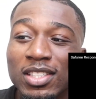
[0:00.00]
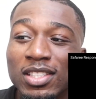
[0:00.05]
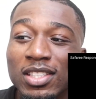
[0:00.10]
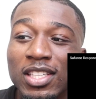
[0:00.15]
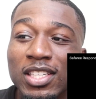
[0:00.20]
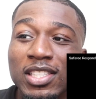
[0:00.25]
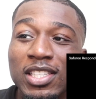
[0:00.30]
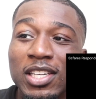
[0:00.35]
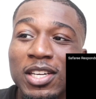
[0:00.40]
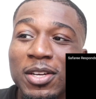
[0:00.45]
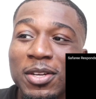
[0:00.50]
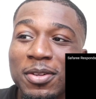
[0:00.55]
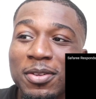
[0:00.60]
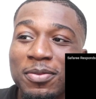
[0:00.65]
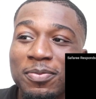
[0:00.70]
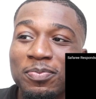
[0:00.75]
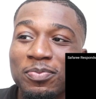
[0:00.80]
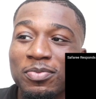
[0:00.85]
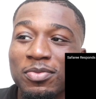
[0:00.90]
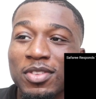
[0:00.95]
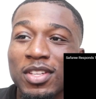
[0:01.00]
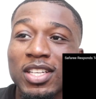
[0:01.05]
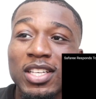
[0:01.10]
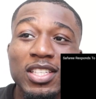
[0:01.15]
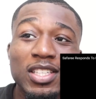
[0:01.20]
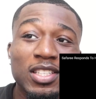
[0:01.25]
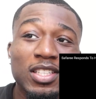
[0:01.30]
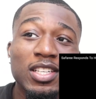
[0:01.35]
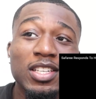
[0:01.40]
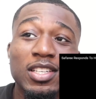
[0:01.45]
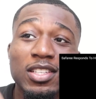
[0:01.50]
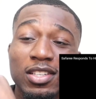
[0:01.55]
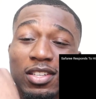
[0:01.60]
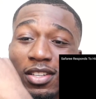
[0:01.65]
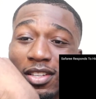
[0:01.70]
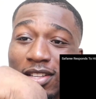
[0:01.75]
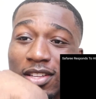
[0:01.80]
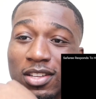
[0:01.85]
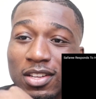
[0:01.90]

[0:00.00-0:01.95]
listen, but listen to this. relationship